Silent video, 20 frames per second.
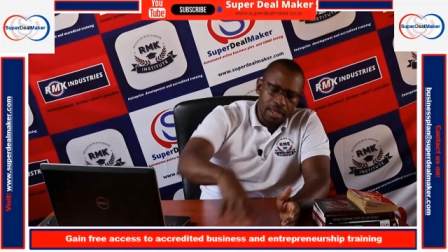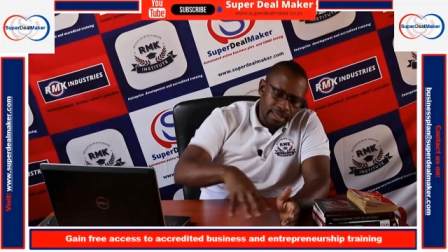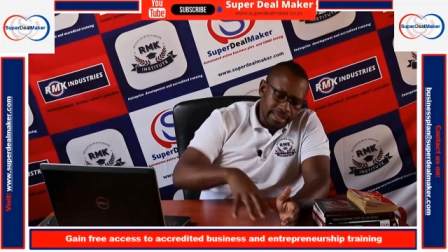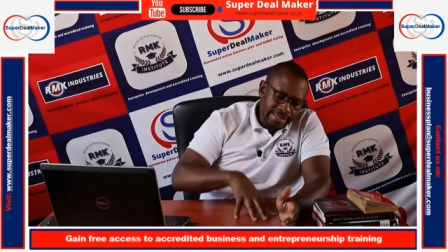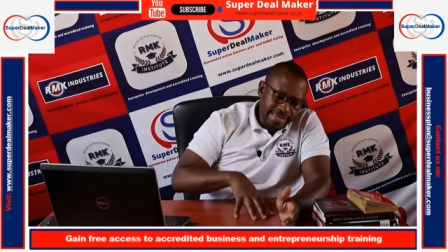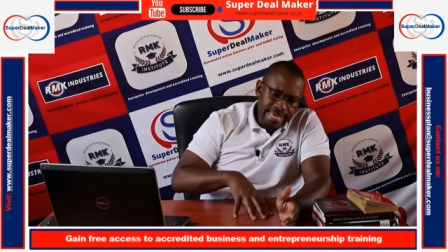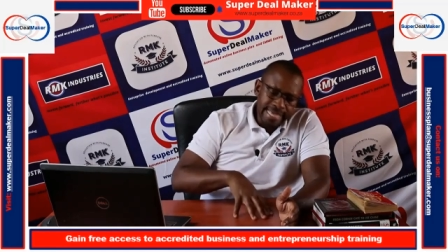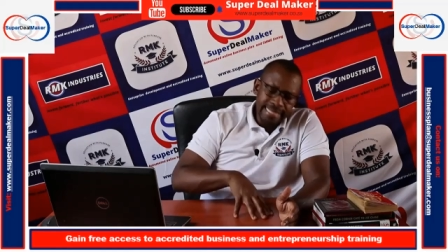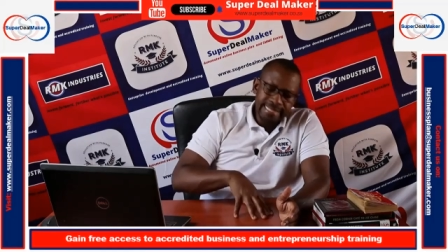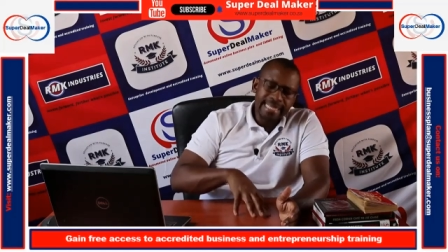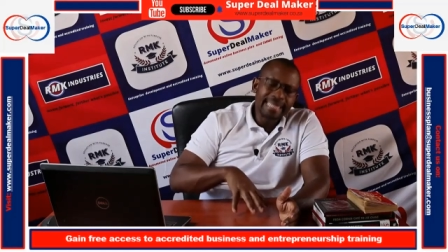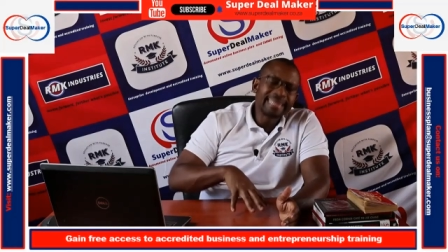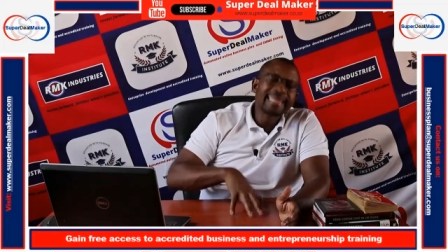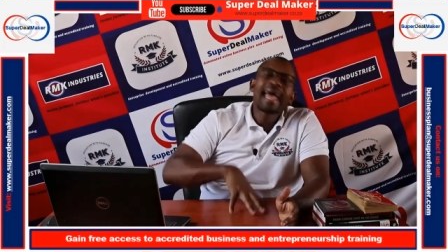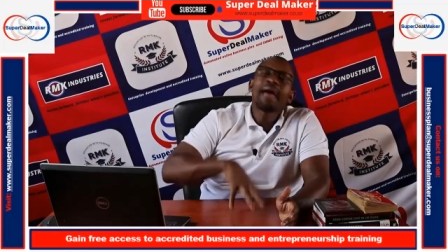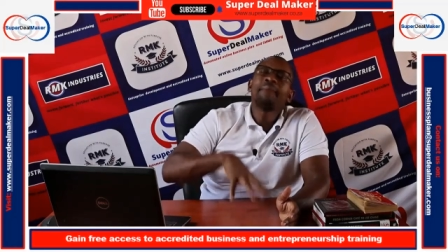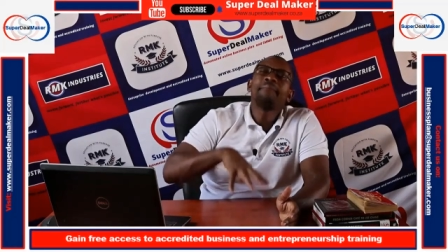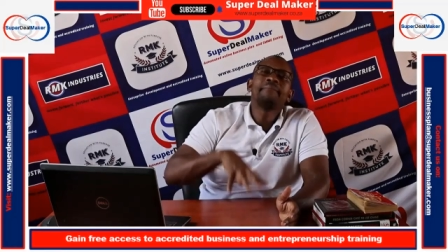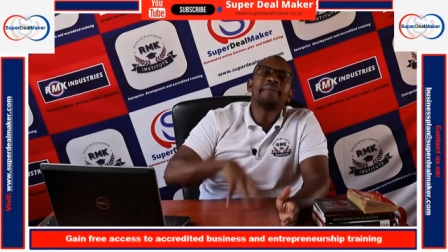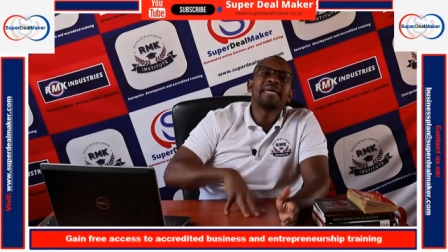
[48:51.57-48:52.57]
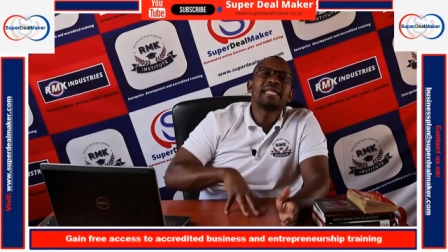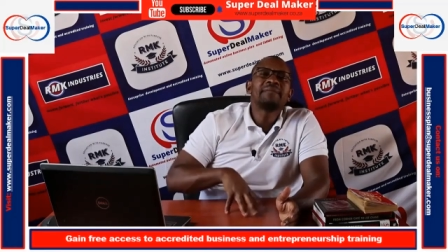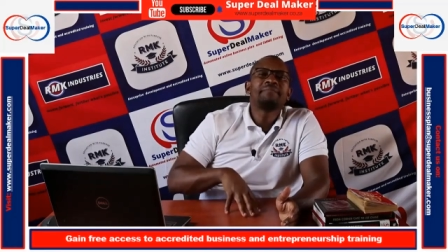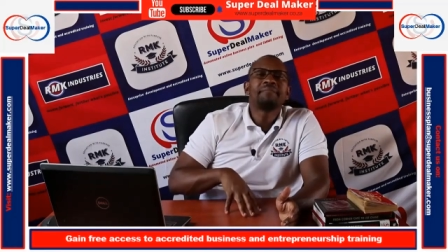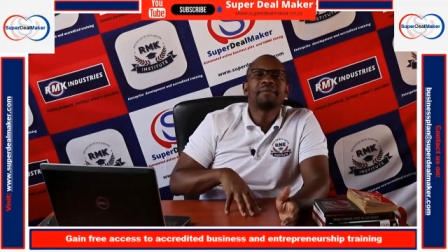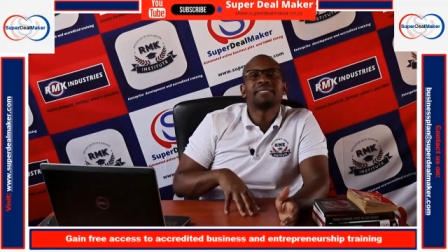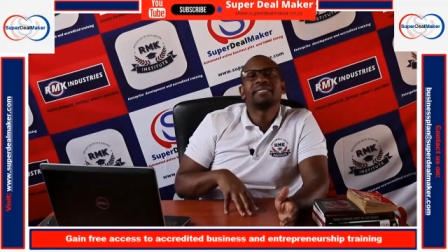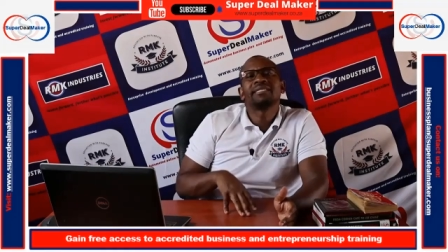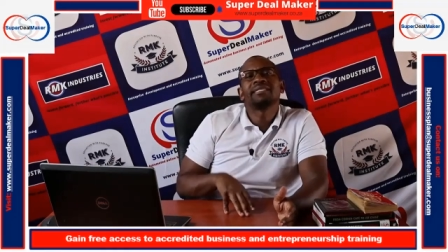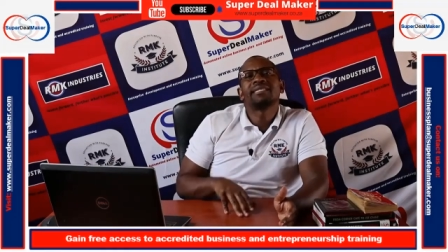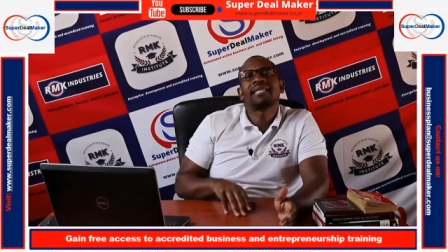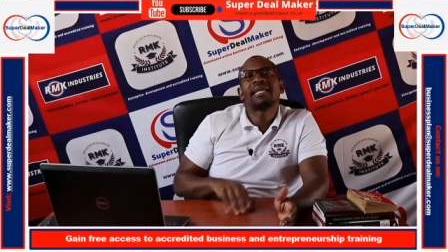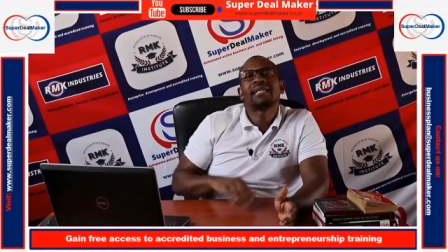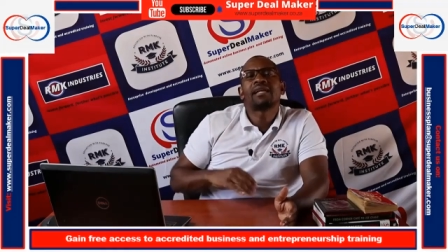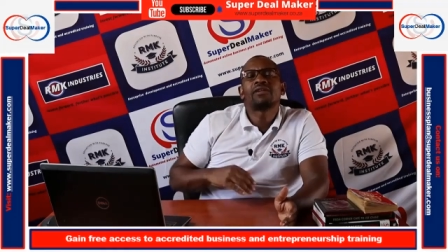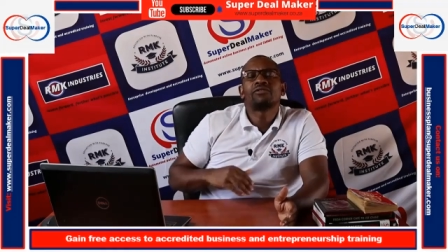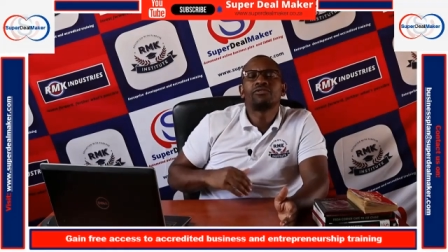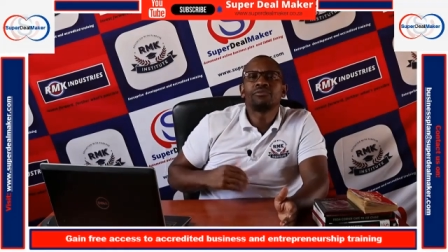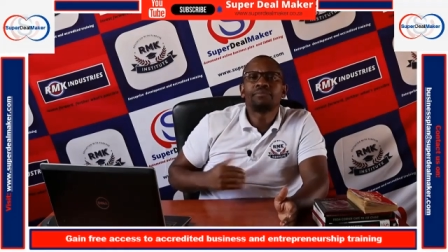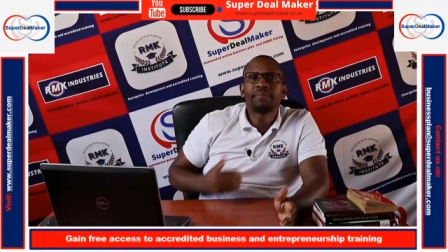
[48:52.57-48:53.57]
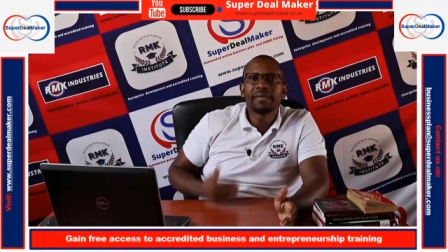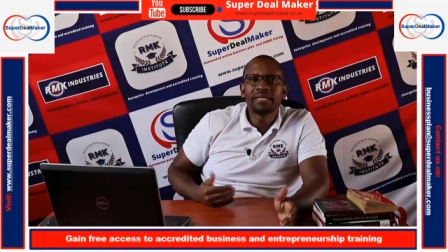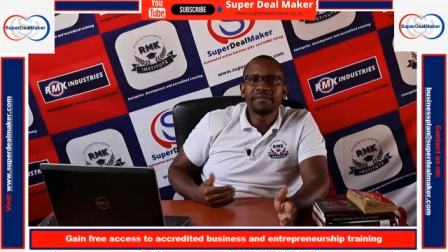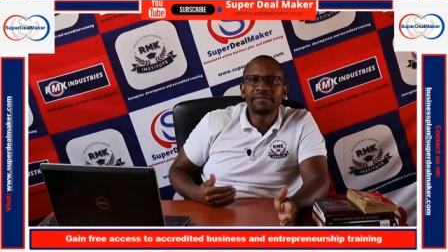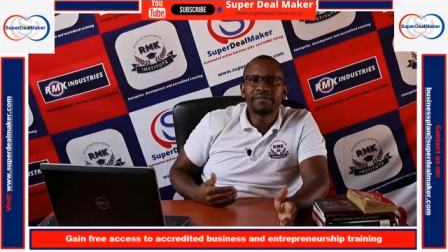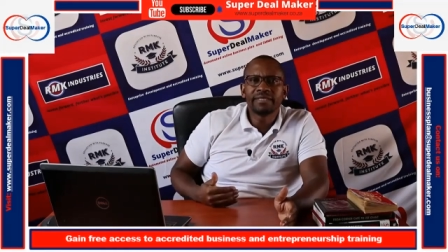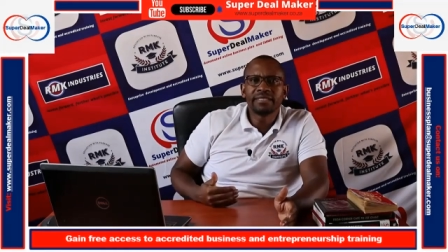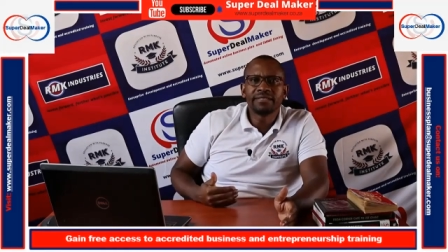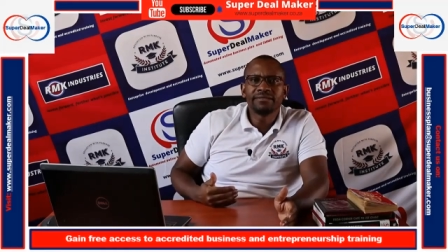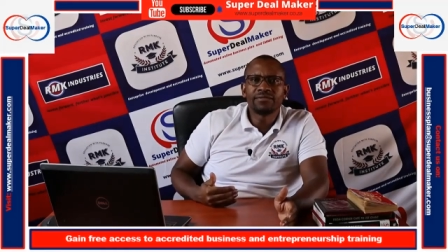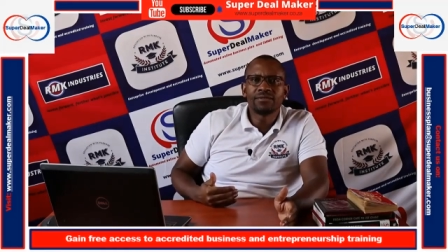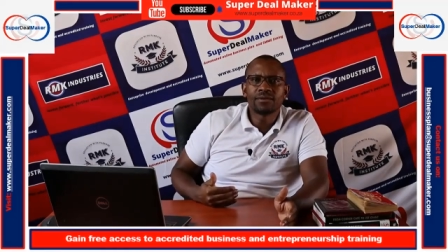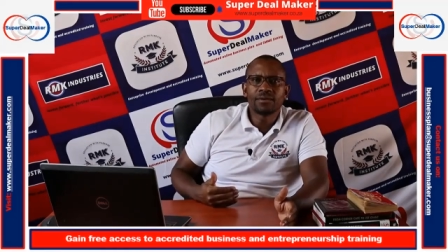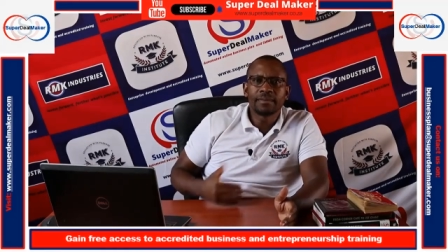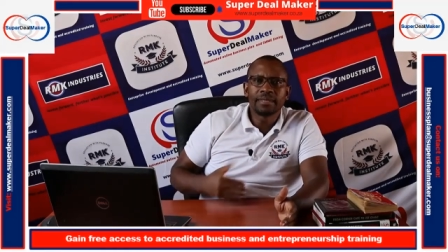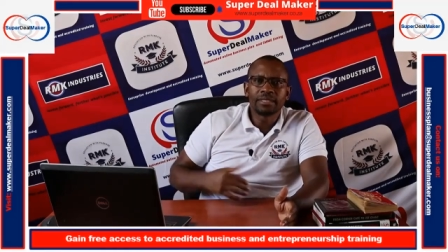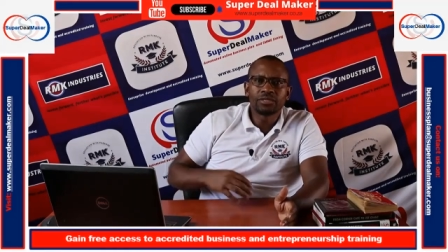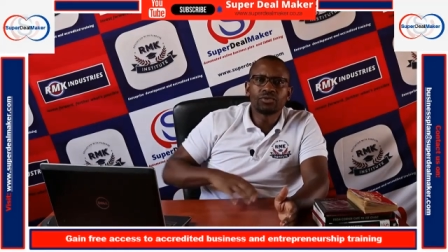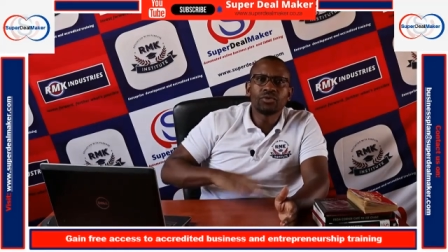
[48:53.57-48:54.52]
Yes, and there are many businesses that are not benefiting from it.